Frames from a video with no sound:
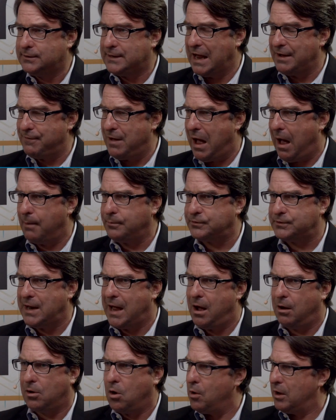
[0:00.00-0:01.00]
DevOps
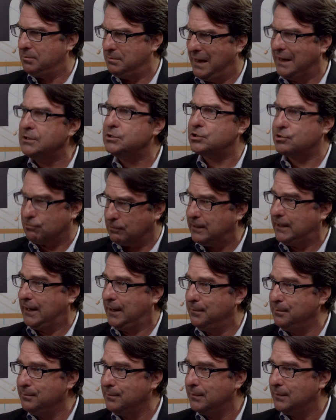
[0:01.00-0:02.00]
now going
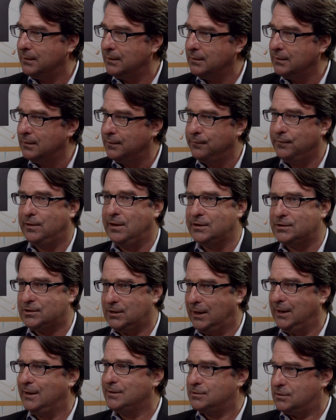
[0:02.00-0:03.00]
mainstream. Yep. This
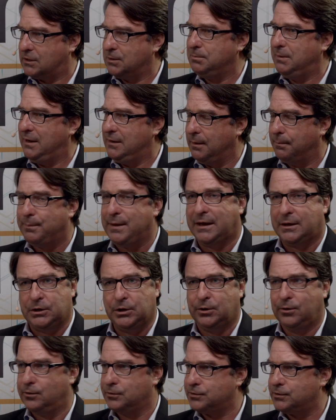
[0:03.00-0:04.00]
is, to me, the big
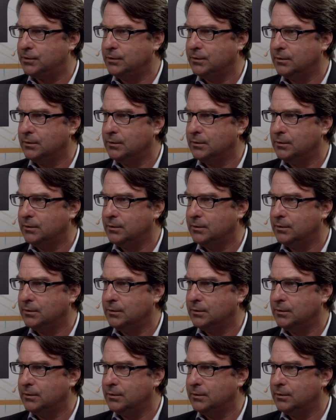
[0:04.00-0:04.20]
news.